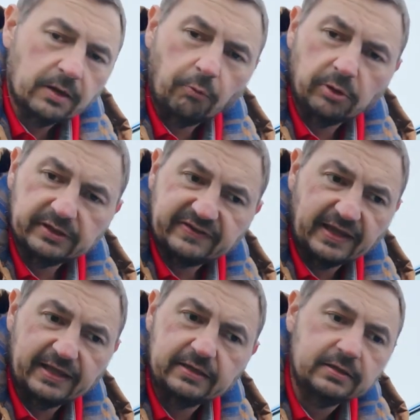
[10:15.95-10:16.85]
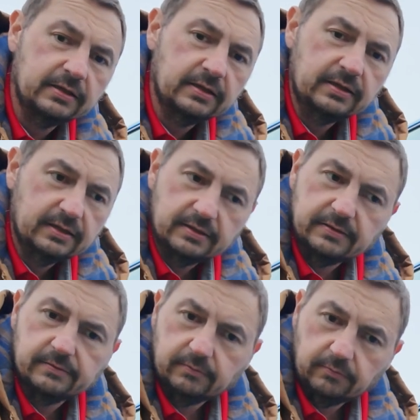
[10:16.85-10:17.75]
1 to 10,
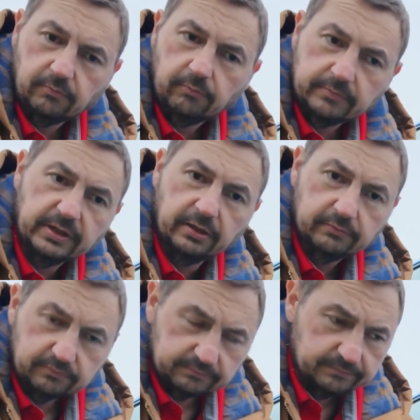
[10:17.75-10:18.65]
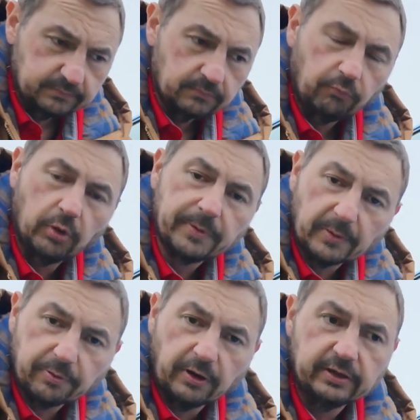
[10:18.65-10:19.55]
1
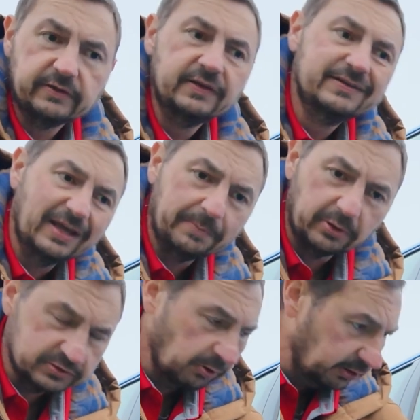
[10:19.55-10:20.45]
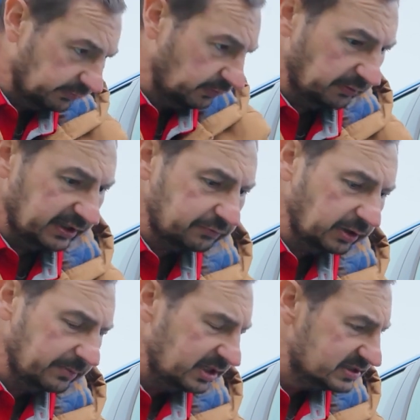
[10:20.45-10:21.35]
part product, 10 parts water. So that's
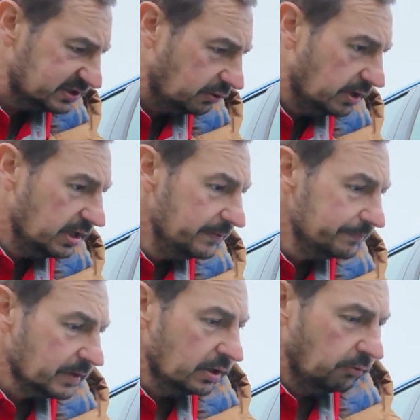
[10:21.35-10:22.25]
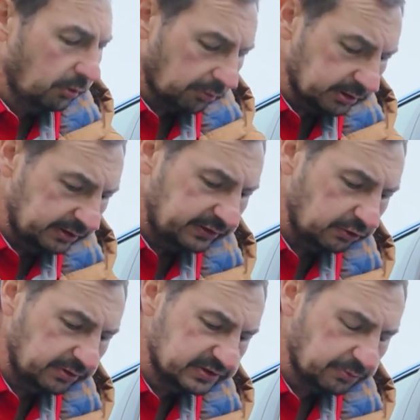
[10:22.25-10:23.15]
what it means. So what we're going to
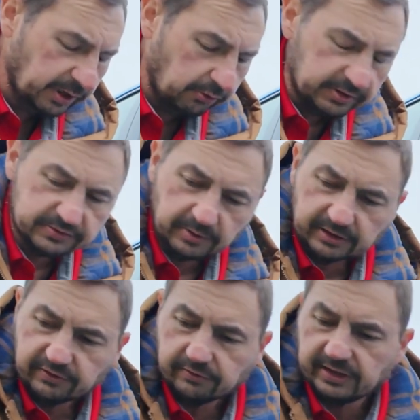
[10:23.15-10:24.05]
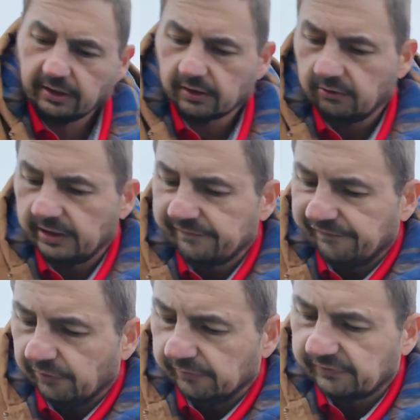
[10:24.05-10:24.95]
do is we always want to do the alkaline
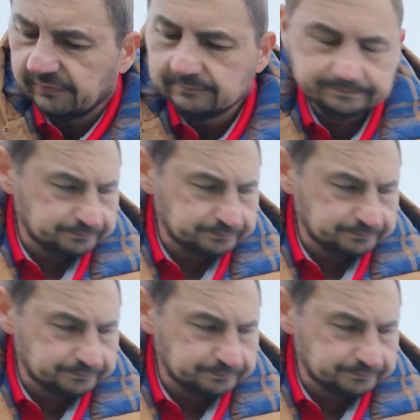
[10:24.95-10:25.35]
first,